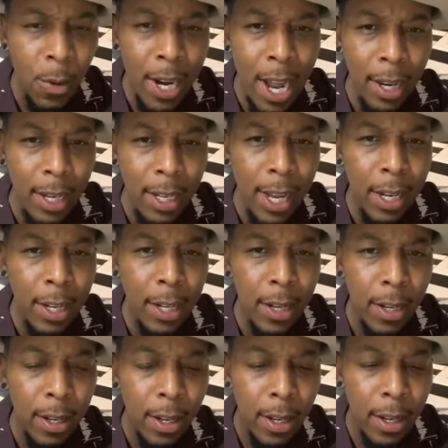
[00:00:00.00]
When I look at
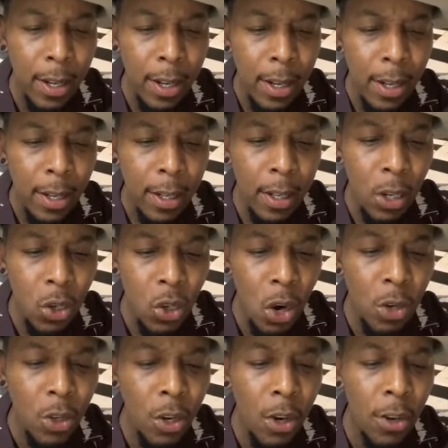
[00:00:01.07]
this
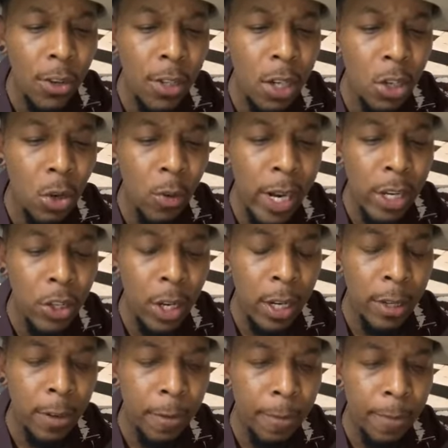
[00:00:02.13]
church girl
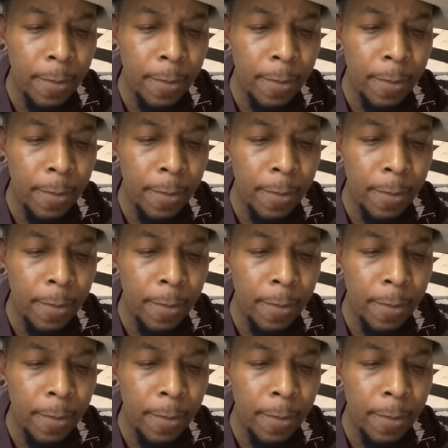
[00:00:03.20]
situation,